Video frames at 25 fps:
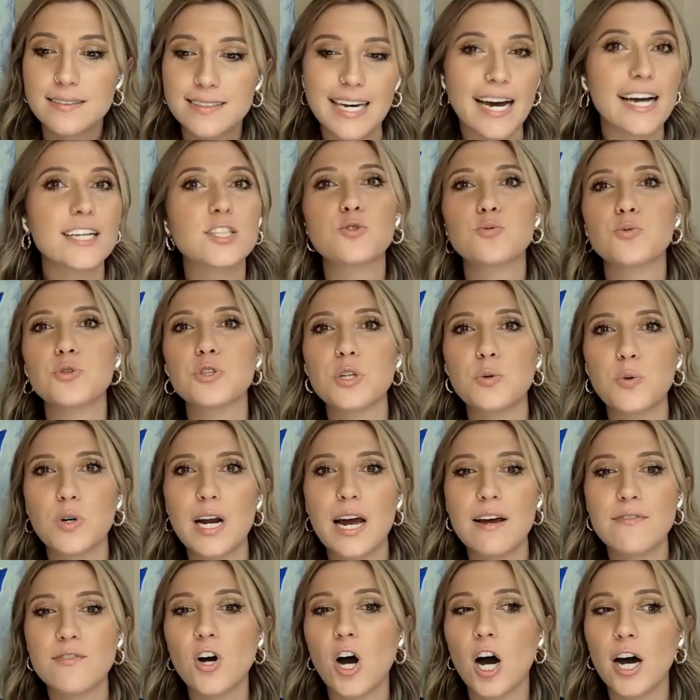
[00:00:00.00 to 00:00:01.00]
that's really
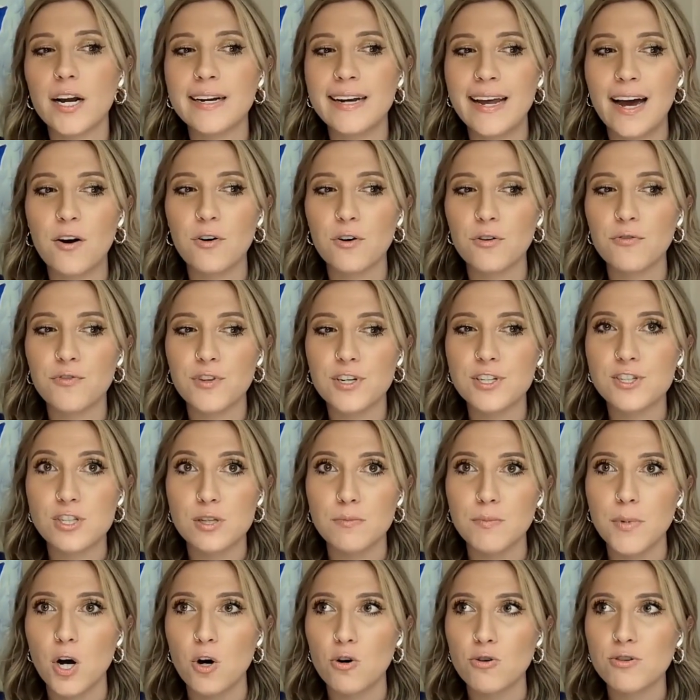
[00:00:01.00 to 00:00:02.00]
what I've gotten out of this
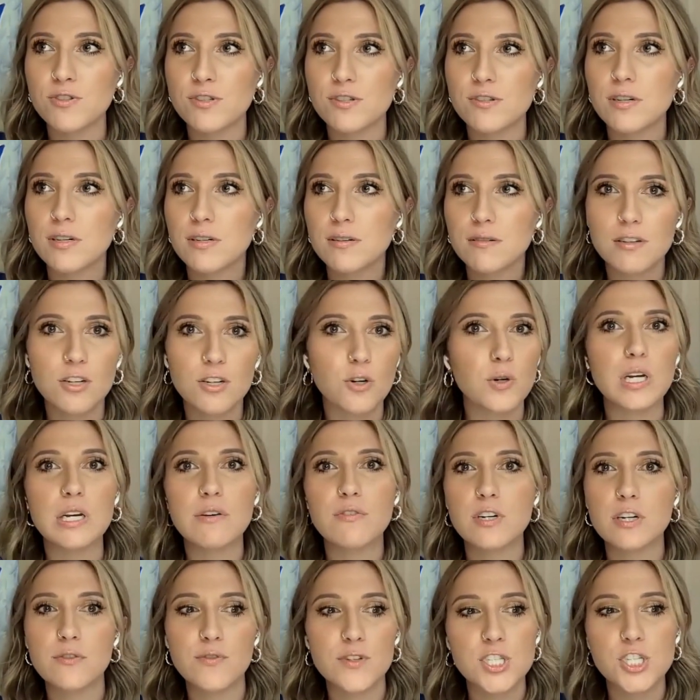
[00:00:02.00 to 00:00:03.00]
the most. You know,
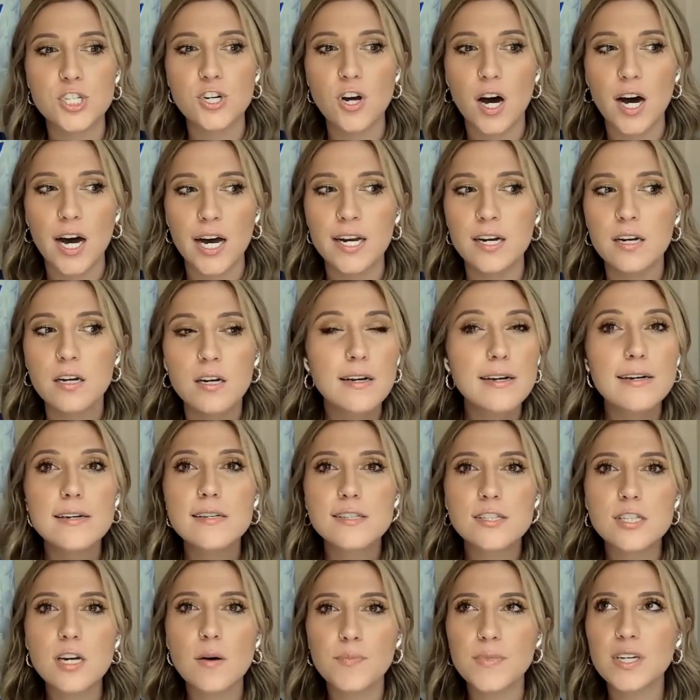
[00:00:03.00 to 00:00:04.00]
even if it's not
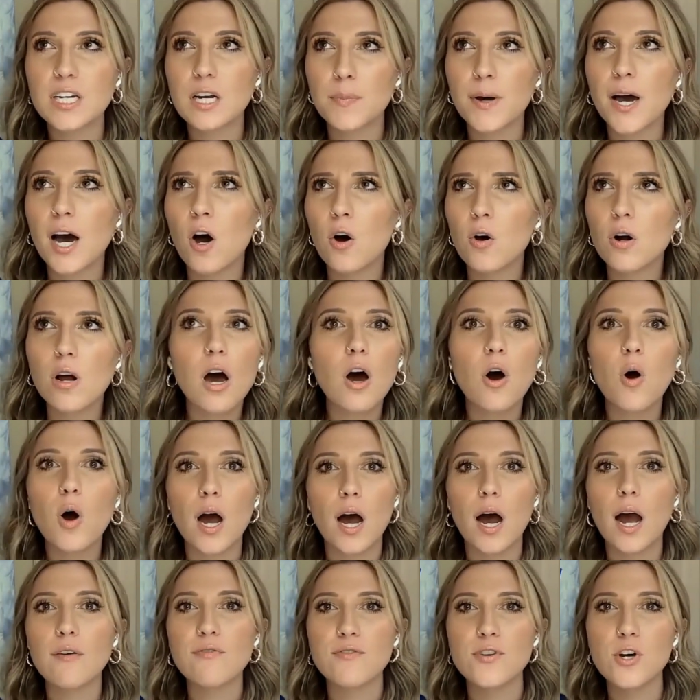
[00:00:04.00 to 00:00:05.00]
something about, oh,
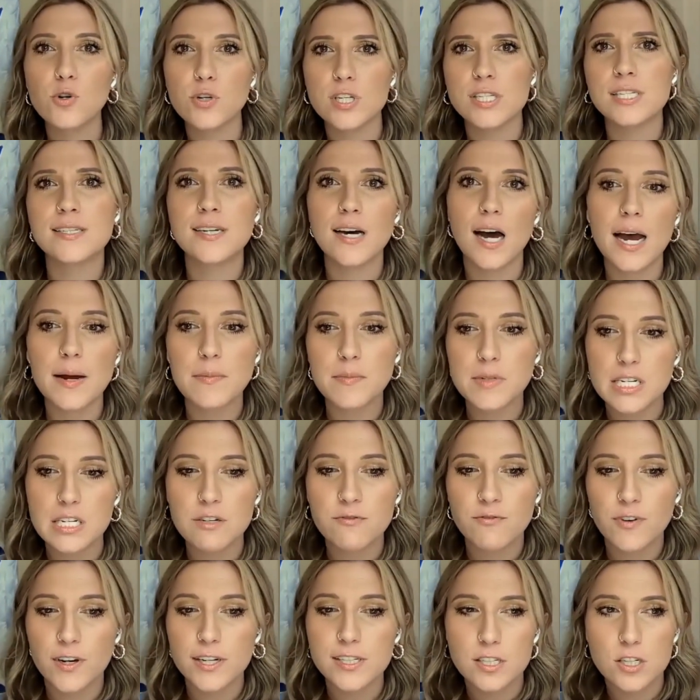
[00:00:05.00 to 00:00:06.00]
I've noticed dime
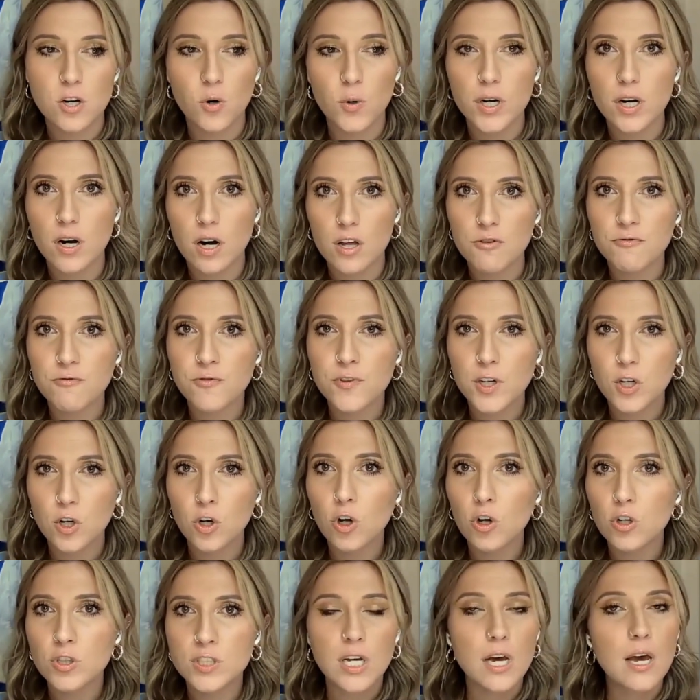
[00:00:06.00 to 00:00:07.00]
defense going on the
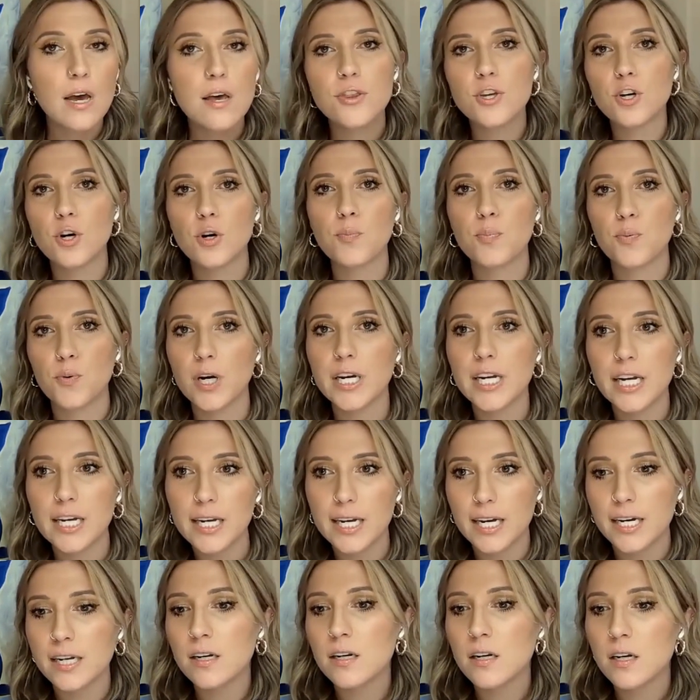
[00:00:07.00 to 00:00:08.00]
field, they're
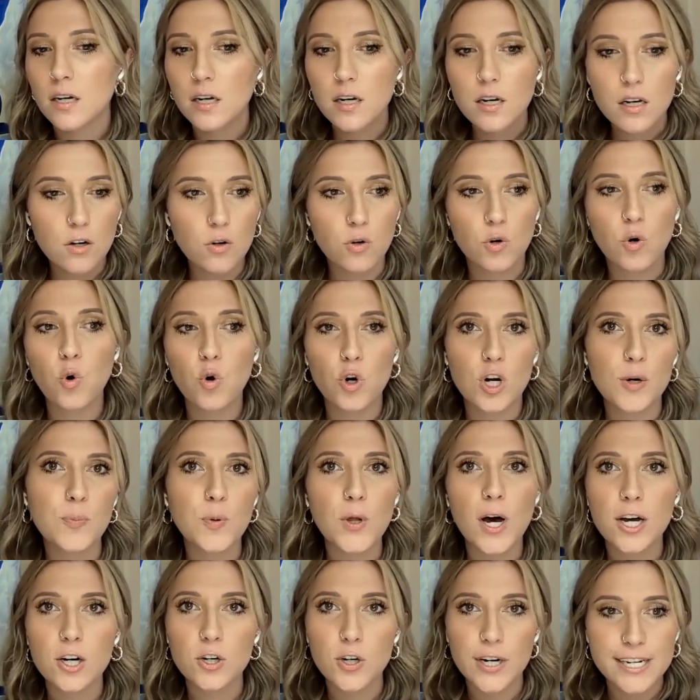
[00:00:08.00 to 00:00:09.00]
bringing in, you know, Corey
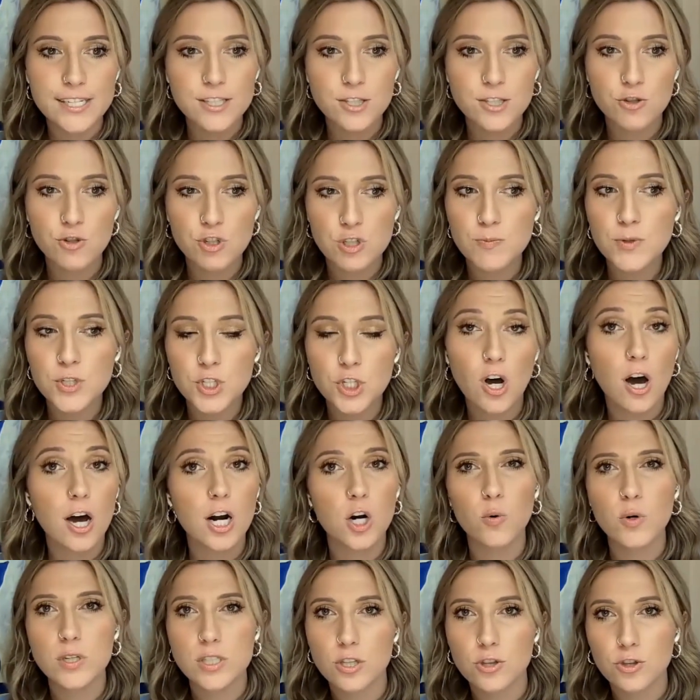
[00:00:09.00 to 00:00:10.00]
Platter, Jesus
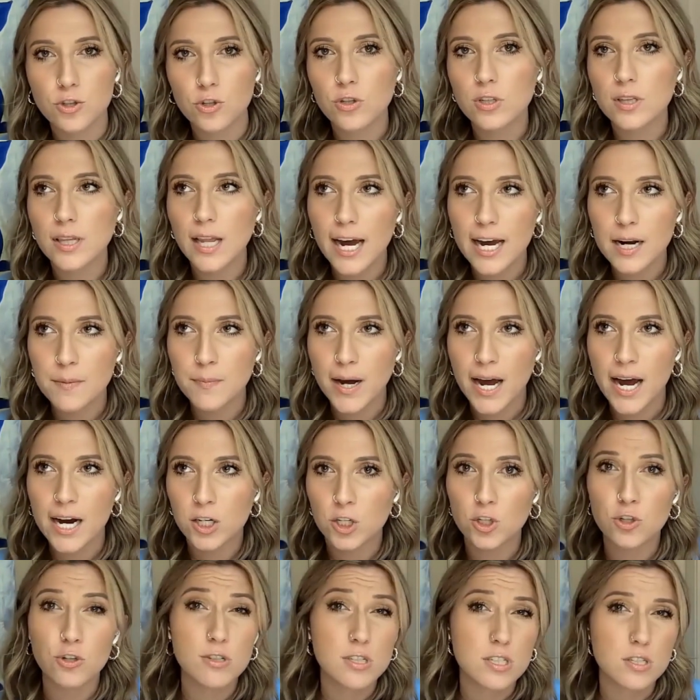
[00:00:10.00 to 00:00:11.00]
Machado as a third
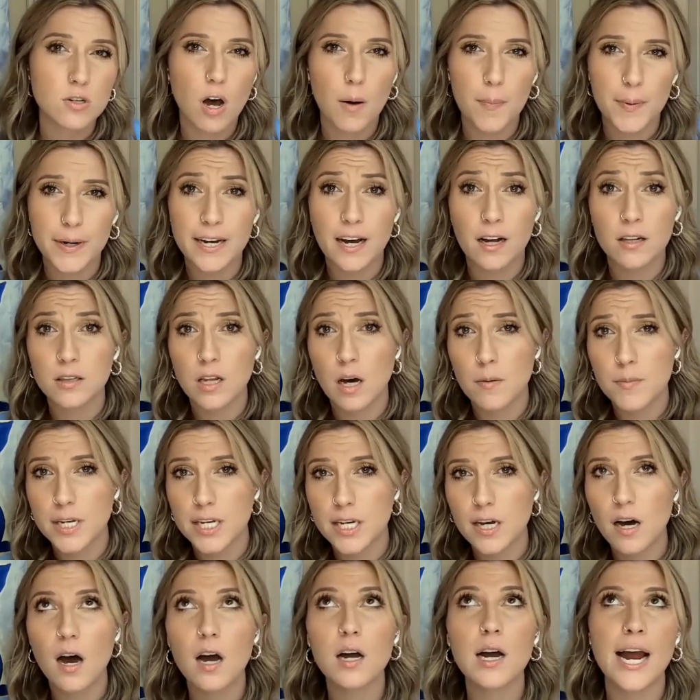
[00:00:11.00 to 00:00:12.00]
linebacker and slopping out
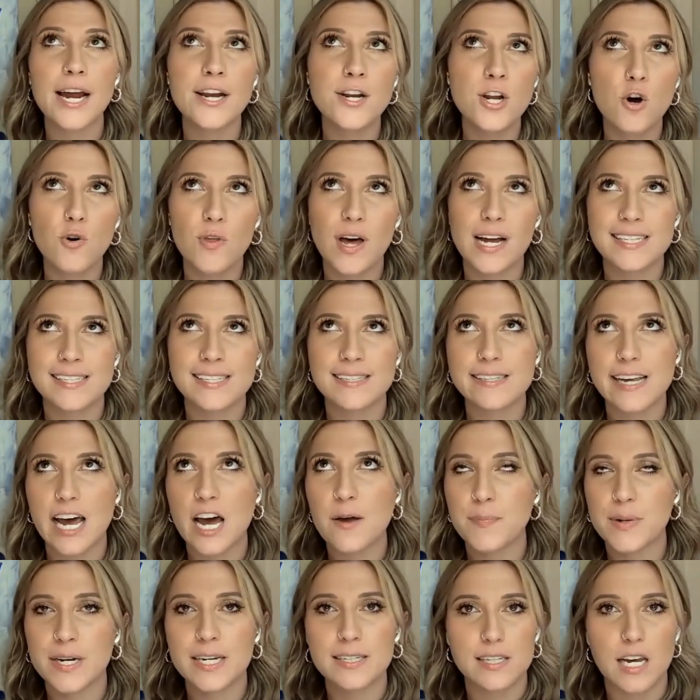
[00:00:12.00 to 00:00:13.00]
Lummy Young. I know that
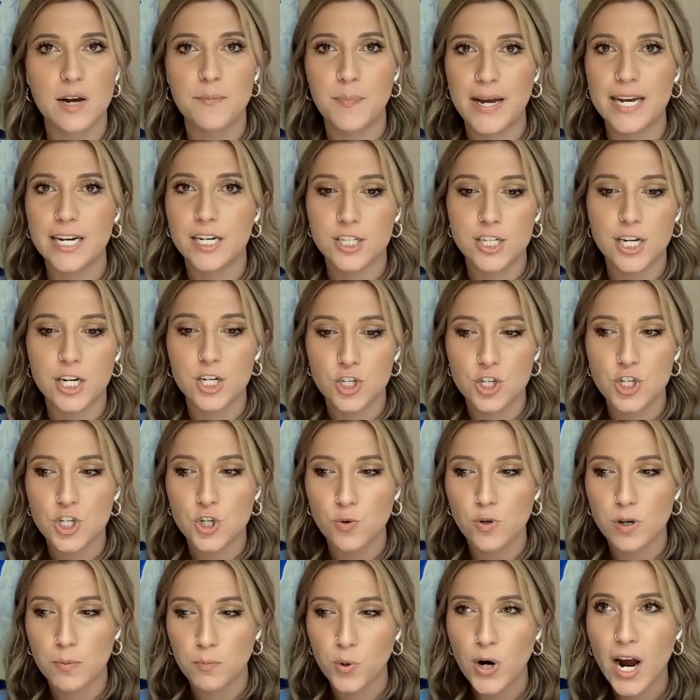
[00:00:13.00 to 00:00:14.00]
set because I paid attention
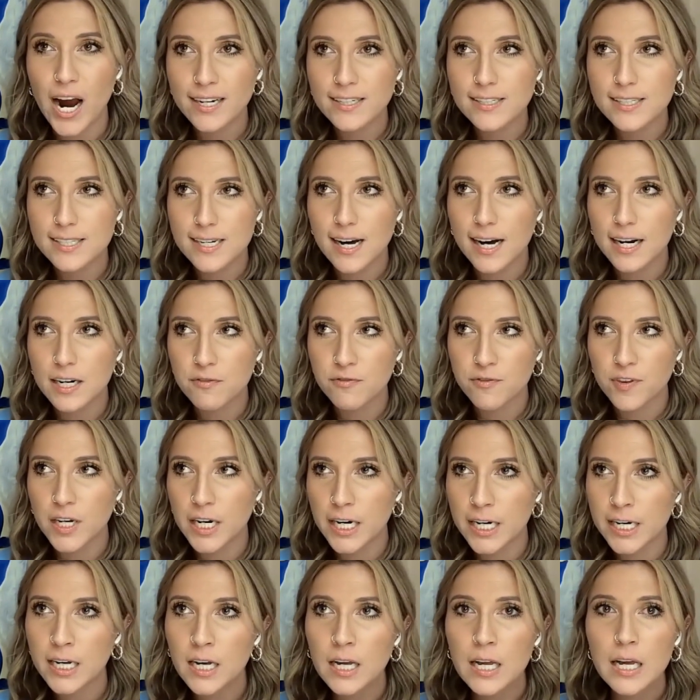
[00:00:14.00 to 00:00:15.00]
to it in practice kind of
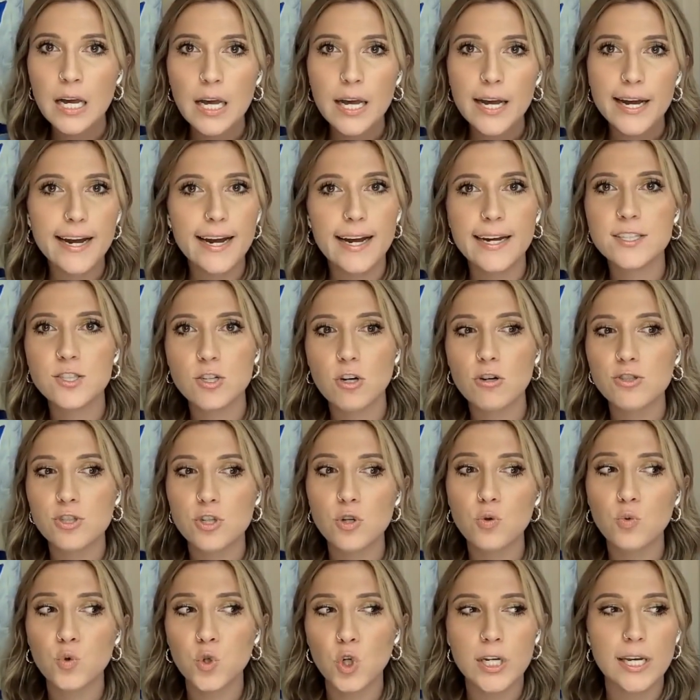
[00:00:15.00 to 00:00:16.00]
thing. It's
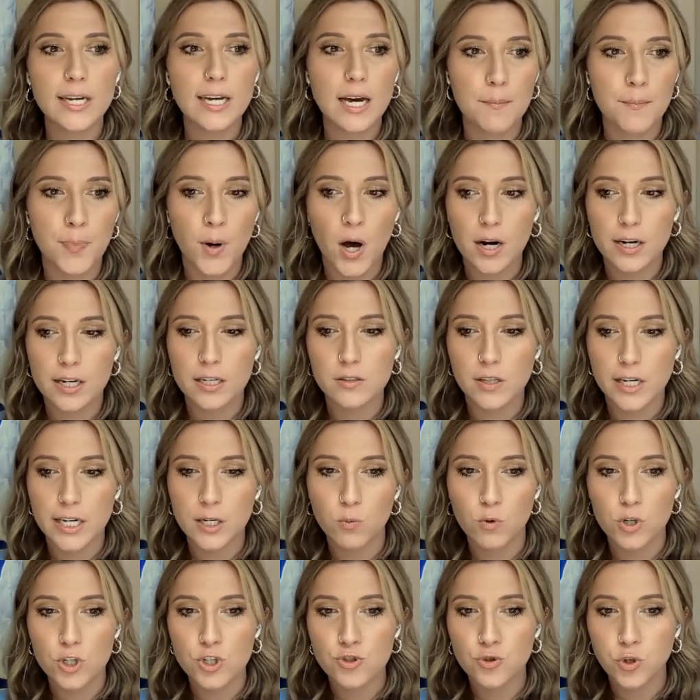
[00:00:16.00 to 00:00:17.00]
also looking at body
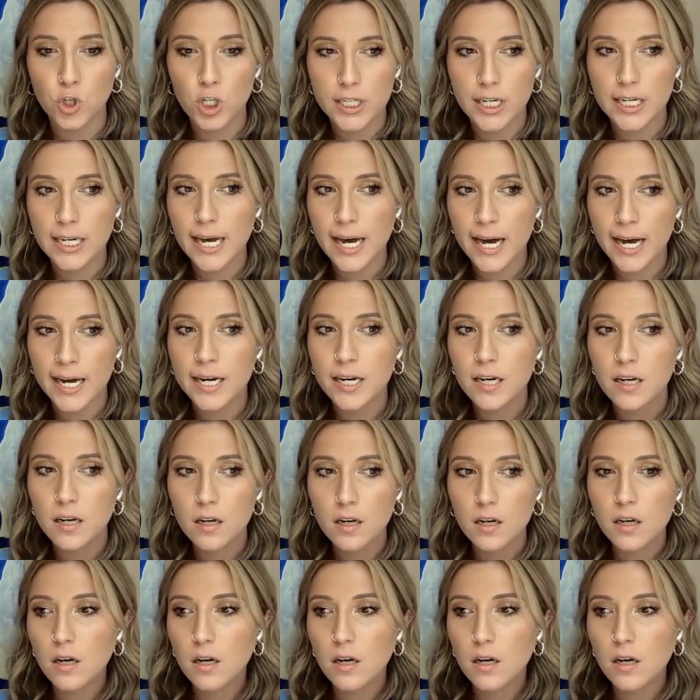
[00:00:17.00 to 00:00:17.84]
language, looking at